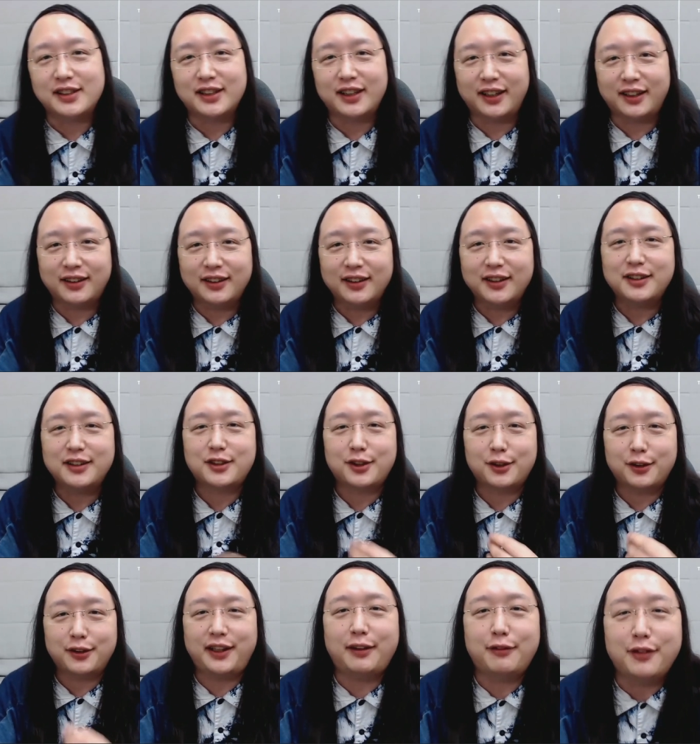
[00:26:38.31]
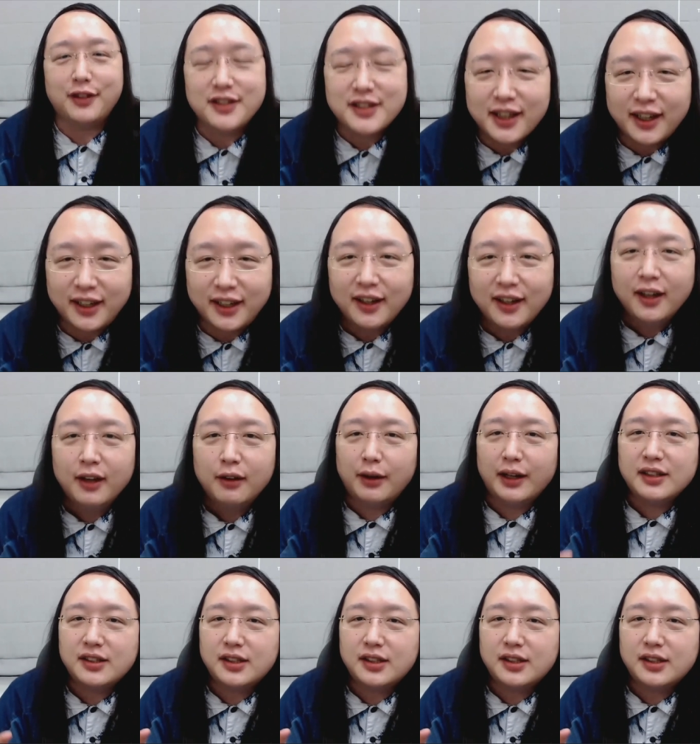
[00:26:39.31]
like literally every day, right?